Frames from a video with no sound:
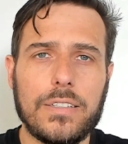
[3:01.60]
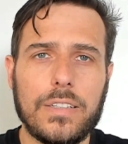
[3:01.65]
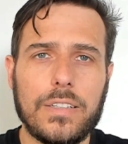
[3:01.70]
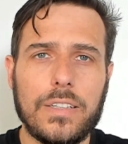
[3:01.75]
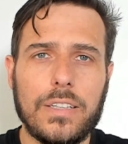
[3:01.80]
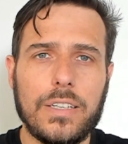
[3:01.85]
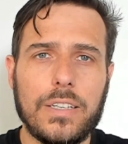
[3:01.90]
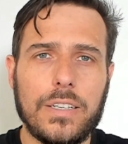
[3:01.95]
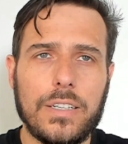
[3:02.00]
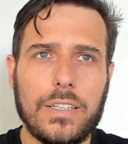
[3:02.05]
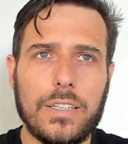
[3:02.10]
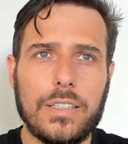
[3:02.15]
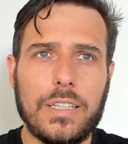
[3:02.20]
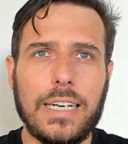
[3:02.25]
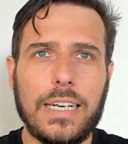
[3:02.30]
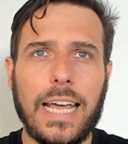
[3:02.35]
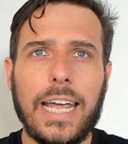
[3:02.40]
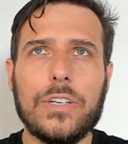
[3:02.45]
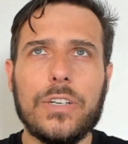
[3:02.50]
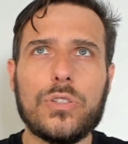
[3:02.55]
the
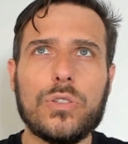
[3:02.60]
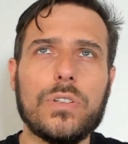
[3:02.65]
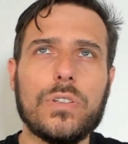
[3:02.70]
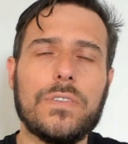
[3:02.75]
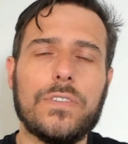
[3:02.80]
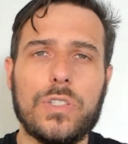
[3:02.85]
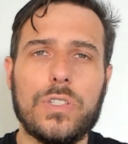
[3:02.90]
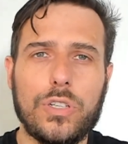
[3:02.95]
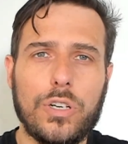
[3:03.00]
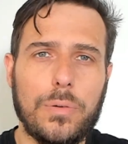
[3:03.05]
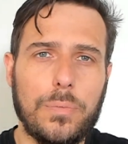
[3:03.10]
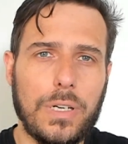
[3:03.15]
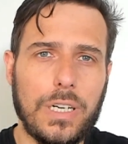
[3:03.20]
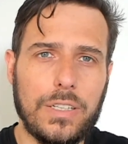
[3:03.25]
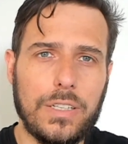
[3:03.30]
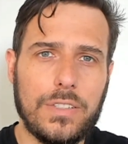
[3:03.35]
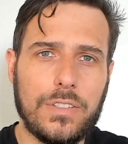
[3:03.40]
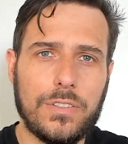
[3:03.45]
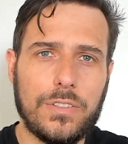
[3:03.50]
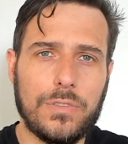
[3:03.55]
nature of the
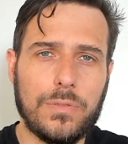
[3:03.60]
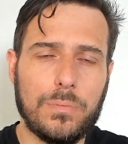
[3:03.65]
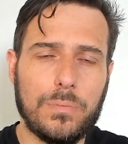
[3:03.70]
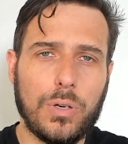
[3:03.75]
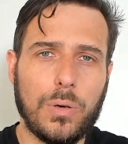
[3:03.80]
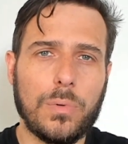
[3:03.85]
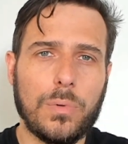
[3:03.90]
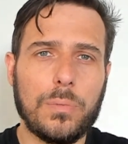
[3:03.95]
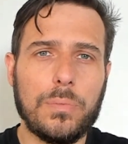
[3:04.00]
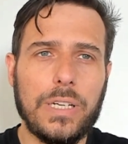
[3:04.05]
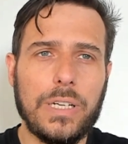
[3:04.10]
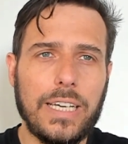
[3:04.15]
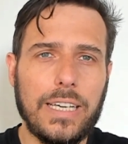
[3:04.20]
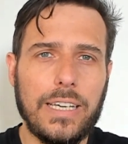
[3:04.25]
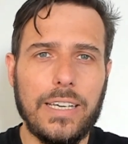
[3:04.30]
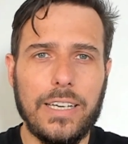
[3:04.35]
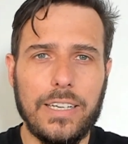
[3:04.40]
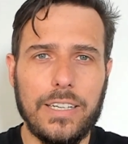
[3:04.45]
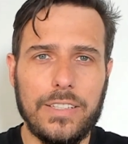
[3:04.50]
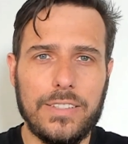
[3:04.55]
turbulence probably
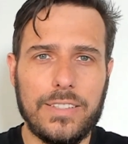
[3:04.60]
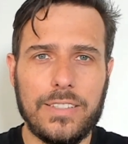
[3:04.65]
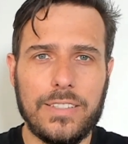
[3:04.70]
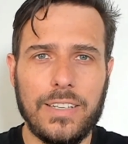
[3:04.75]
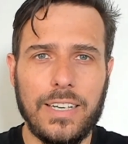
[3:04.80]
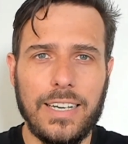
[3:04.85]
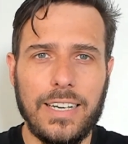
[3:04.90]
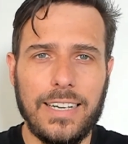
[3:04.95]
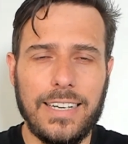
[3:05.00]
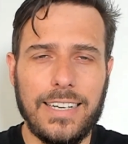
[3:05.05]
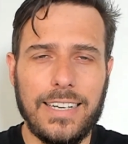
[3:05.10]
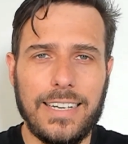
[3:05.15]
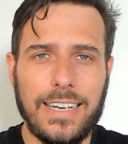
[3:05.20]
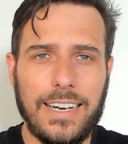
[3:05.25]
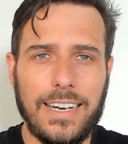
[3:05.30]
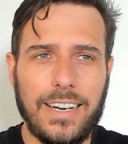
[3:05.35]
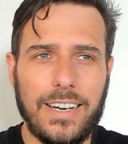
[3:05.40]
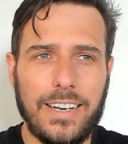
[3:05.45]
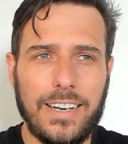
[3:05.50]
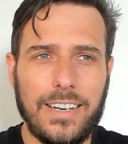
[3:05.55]
is
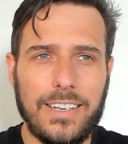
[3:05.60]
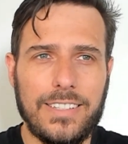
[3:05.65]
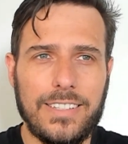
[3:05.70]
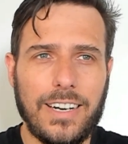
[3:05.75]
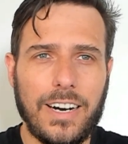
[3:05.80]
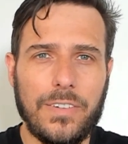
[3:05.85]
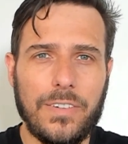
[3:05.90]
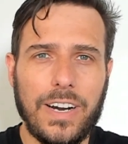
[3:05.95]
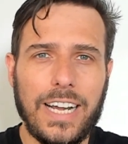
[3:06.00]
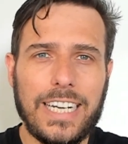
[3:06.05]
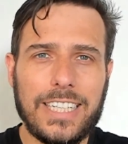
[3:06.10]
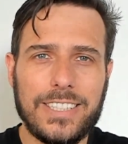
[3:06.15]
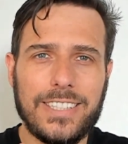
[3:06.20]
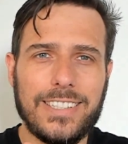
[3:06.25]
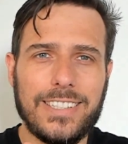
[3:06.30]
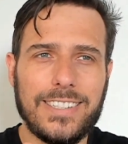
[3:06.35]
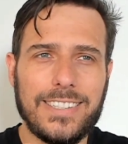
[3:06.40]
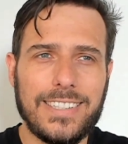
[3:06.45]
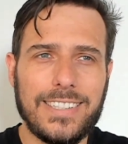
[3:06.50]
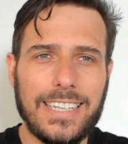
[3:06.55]

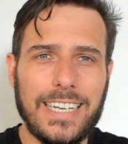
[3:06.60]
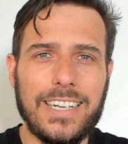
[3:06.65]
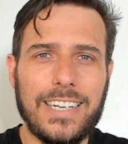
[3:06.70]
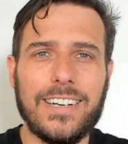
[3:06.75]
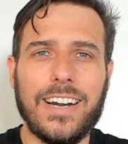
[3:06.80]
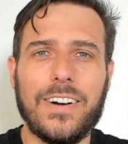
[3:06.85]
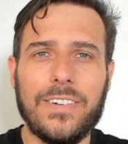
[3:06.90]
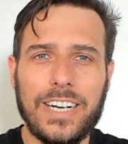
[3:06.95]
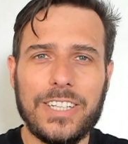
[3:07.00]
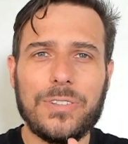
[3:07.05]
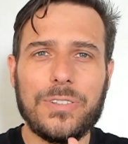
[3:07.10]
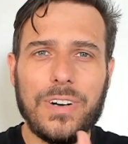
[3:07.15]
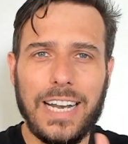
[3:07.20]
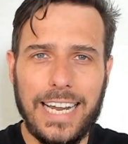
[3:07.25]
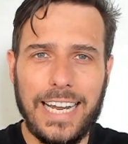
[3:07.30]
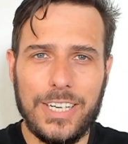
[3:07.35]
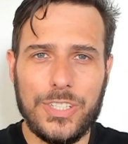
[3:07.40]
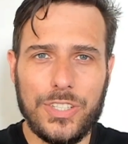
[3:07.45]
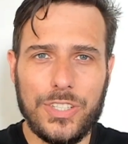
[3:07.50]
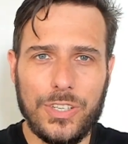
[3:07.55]
indirect
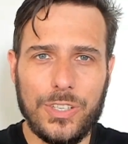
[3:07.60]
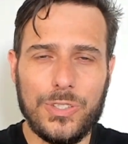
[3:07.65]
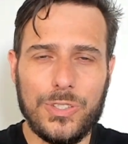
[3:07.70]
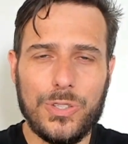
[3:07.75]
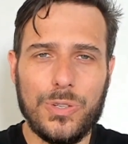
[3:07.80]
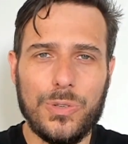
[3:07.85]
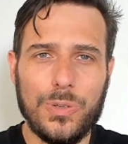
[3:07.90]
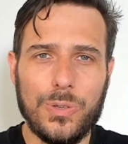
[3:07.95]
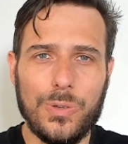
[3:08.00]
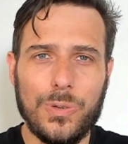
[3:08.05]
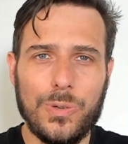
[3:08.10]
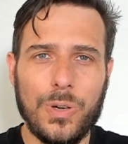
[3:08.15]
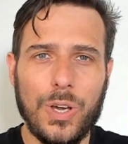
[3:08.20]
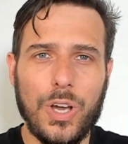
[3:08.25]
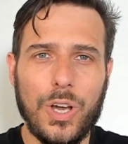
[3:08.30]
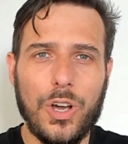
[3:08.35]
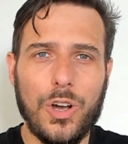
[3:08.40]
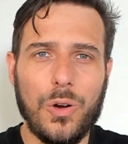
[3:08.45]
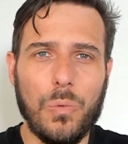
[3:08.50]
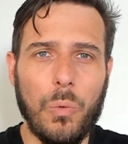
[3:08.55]
relation to
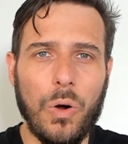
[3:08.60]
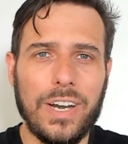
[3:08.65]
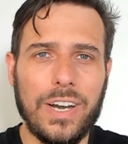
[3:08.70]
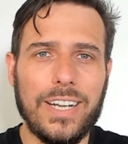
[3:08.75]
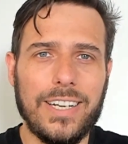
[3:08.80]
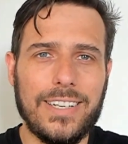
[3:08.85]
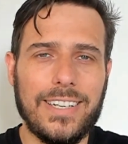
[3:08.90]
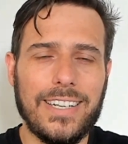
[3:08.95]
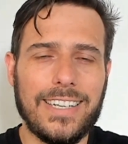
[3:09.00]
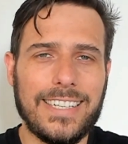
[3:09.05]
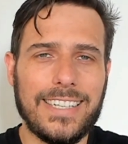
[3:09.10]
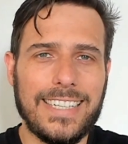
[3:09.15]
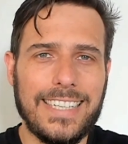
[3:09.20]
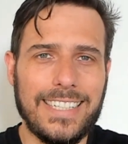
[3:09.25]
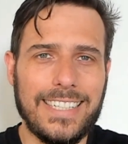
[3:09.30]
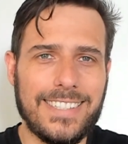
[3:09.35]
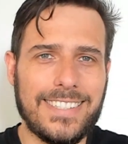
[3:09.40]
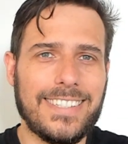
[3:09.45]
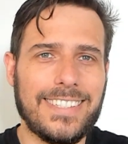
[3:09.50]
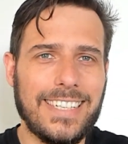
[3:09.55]
what it
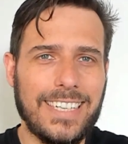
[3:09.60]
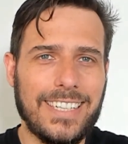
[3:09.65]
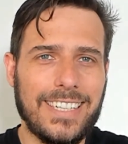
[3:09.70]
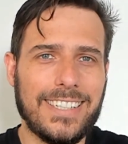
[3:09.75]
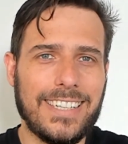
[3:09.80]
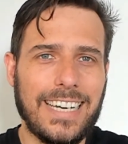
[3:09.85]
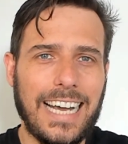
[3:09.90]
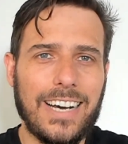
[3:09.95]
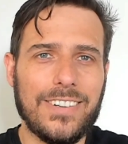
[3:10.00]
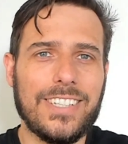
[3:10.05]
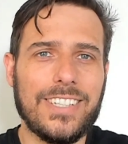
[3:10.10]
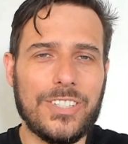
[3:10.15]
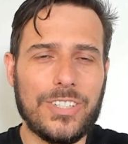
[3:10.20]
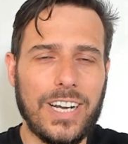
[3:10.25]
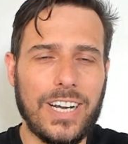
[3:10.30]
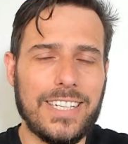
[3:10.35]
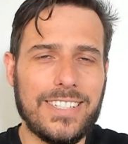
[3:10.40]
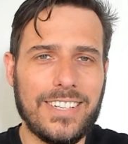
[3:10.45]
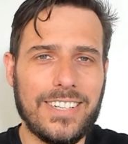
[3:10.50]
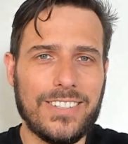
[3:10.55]
is, how the
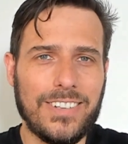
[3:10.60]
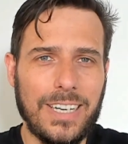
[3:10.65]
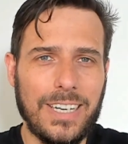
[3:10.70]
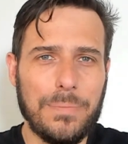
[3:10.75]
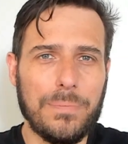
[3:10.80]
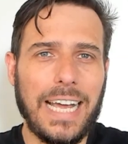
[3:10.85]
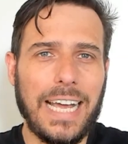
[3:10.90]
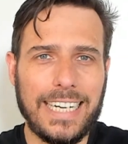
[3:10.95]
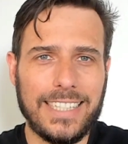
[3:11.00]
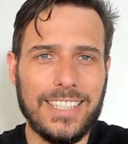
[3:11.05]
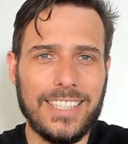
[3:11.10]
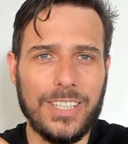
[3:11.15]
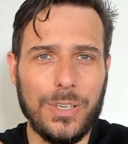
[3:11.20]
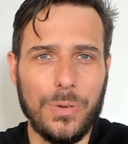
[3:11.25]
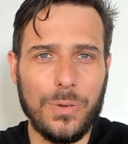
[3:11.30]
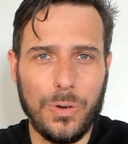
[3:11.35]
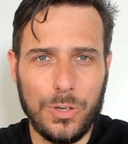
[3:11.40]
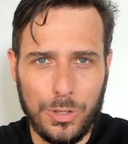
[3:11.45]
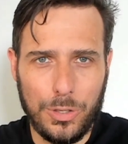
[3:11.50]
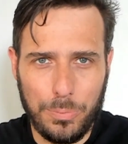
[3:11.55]
transits are impacting
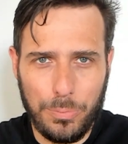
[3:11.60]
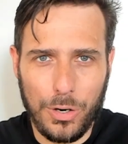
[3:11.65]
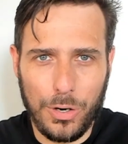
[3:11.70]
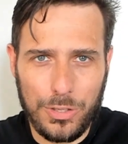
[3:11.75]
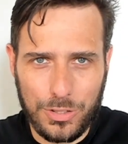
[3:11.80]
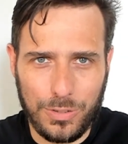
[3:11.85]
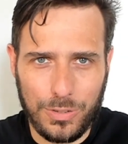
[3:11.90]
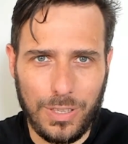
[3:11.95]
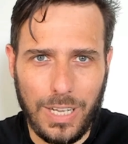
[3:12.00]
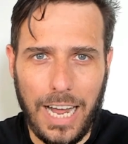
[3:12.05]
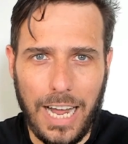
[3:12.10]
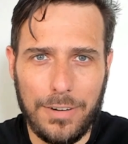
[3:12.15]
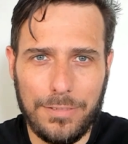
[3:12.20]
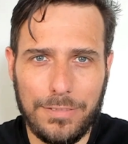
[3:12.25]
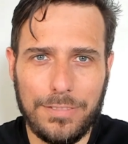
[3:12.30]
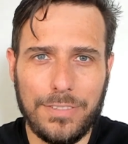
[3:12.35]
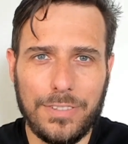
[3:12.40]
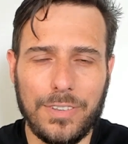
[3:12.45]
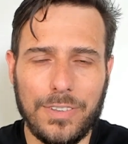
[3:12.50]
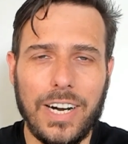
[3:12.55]
you on your personal
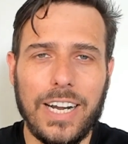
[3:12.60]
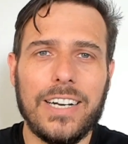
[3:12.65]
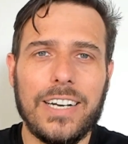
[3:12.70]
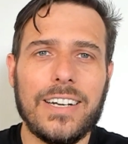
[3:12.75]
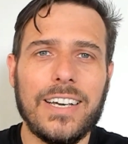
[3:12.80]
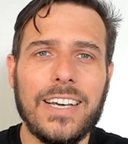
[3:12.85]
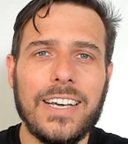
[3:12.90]
life, right?